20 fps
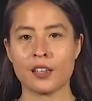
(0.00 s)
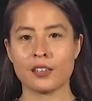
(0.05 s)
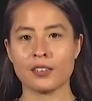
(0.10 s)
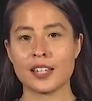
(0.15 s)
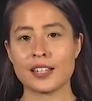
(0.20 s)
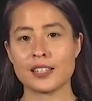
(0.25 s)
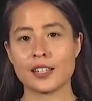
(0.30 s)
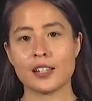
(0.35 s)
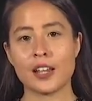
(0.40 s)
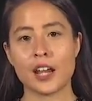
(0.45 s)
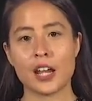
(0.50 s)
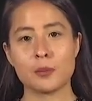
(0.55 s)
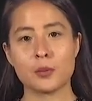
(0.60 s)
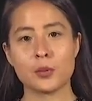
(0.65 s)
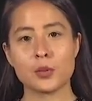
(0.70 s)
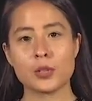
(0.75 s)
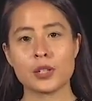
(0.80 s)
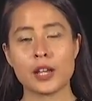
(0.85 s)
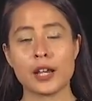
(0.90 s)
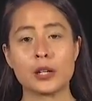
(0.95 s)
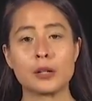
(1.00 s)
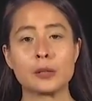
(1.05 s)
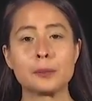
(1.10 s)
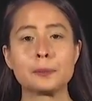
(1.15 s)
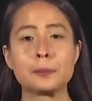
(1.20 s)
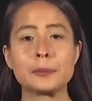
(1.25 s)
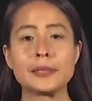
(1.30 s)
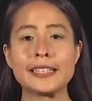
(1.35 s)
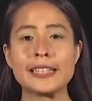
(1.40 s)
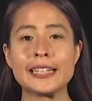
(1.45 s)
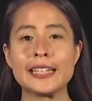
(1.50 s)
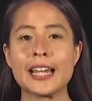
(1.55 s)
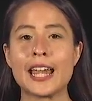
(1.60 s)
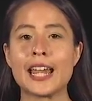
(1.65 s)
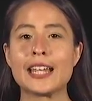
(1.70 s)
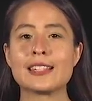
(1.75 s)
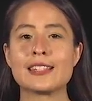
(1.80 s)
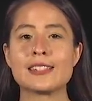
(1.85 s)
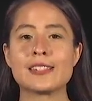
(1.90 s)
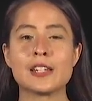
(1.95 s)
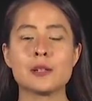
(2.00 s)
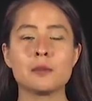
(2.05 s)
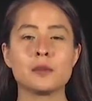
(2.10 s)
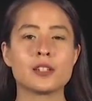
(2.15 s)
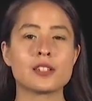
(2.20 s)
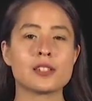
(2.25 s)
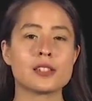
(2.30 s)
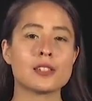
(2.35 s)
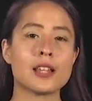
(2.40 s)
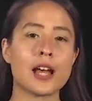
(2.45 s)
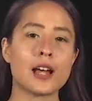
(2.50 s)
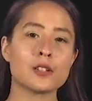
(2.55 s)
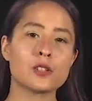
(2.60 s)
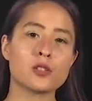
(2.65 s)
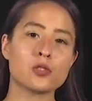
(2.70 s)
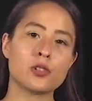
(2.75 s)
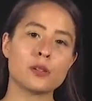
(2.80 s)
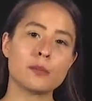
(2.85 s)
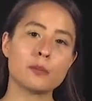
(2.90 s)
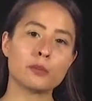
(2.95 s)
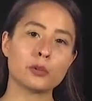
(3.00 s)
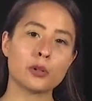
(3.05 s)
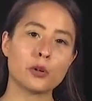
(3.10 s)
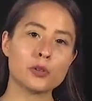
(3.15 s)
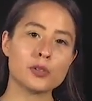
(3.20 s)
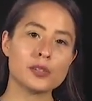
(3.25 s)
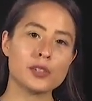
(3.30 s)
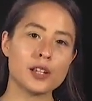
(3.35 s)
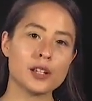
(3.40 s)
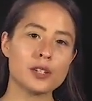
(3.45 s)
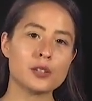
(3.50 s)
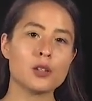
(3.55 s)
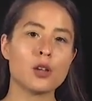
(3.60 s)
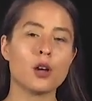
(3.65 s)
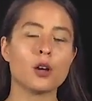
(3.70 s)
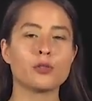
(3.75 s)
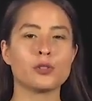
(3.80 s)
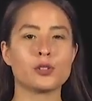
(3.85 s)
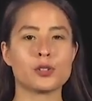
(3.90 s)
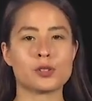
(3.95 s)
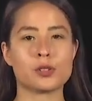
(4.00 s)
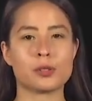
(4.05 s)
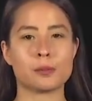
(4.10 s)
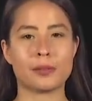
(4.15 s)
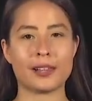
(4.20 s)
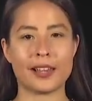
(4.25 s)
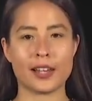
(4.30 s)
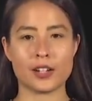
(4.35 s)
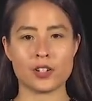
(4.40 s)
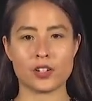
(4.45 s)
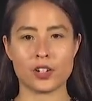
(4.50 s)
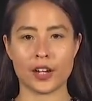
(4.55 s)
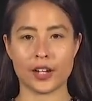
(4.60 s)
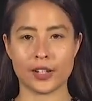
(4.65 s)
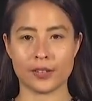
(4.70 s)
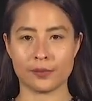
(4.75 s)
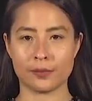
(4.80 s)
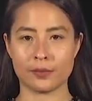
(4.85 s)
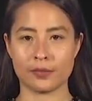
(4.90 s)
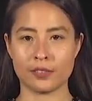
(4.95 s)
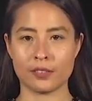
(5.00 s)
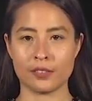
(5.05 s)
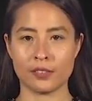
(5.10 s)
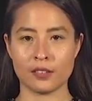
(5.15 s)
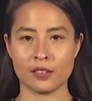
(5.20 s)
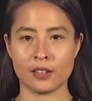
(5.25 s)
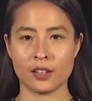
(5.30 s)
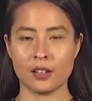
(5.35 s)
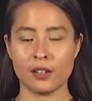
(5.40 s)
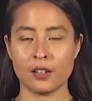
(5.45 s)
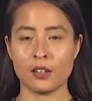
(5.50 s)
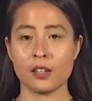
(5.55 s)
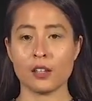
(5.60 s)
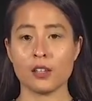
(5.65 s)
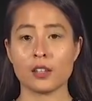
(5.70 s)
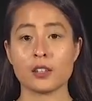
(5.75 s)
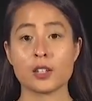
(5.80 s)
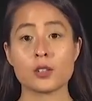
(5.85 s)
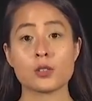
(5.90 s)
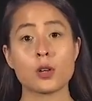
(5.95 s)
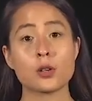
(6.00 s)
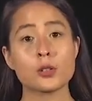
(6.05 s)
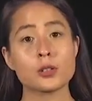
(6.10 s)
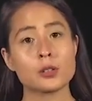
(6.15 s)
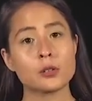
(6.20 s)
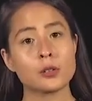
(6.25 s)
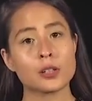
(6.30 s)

This enables a complete and seamless downstream process of your supply chain. This also